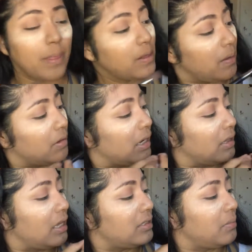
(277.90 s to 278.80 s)
So I'm gonna
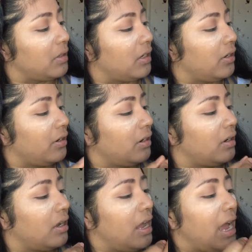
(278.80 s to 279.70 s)
get that same color.
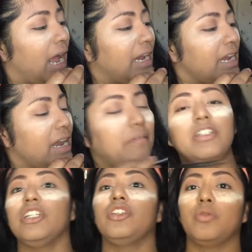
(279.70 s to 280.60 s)
I can never
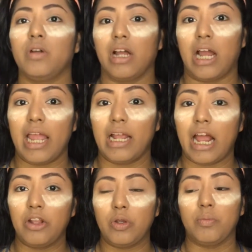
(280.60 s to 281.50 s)
just do one eye. I
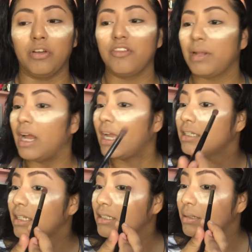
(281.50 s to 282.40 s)
gotta do both of my
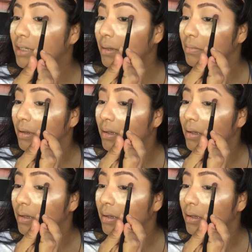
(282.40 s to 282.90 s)
eyes at the same time.